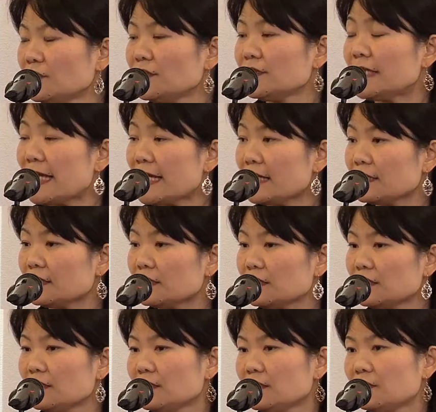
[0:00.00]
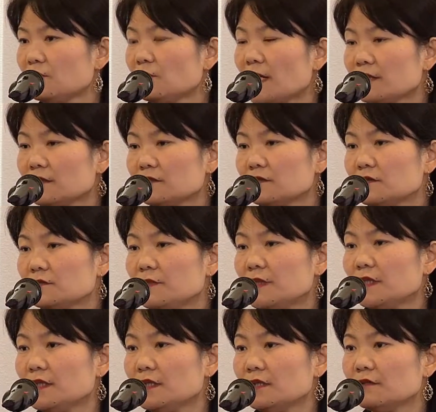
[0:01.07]
Then, what could
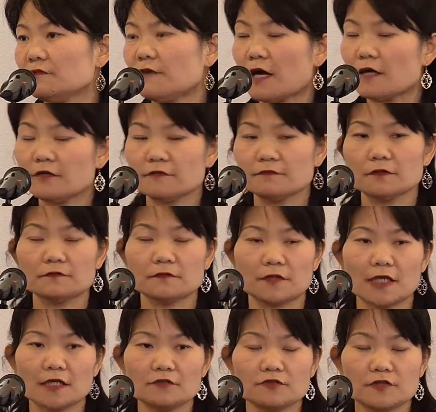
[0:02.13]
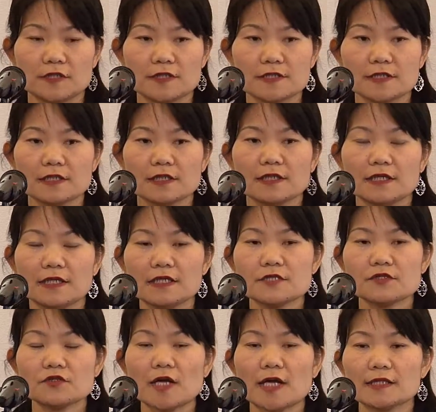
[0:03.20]
be valuable for countries is
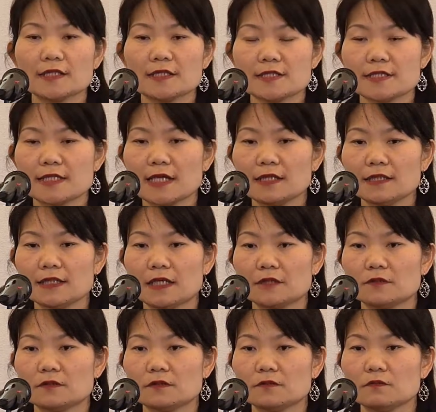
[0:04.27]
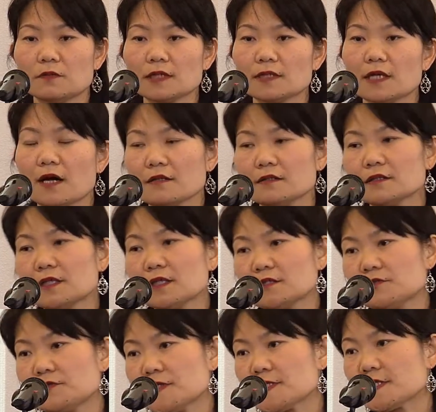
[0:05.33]
to understand that what other
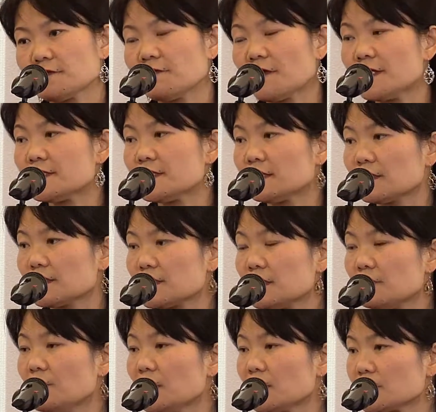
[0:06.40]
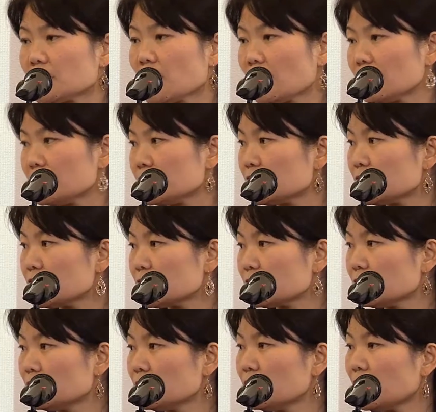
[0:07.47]
countries are facing the similar challenges
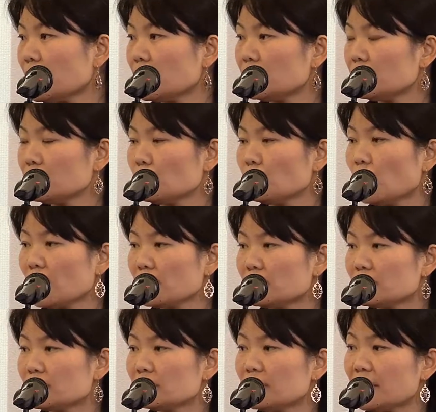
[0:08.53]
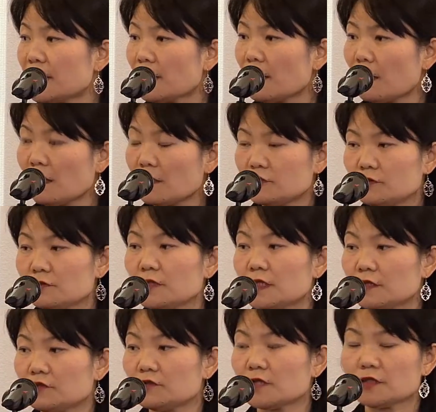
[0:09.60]
and what they are
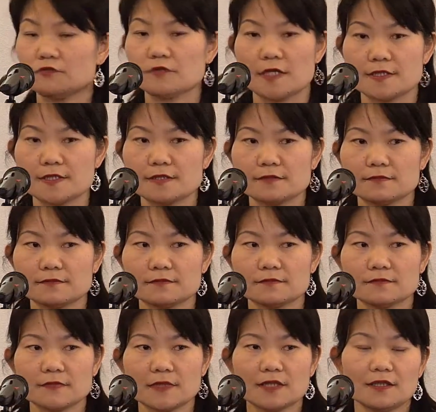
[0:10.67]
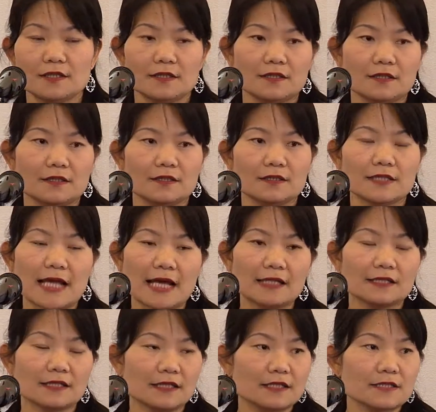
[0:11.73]
doing to address. That
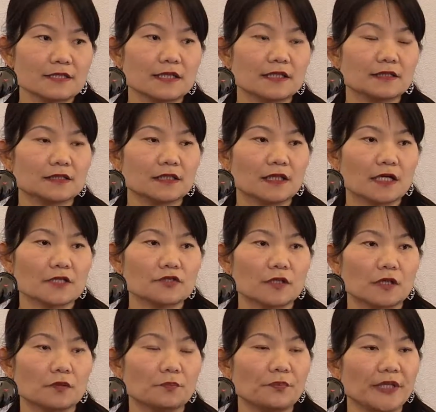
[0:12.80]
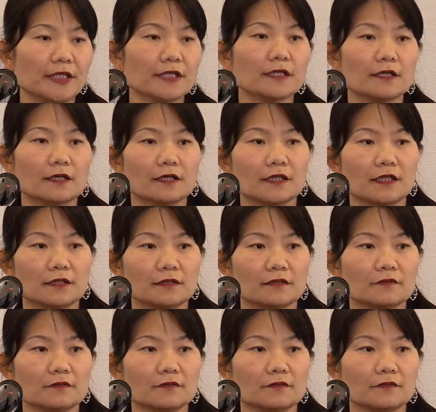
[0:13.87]
is the international peer learning,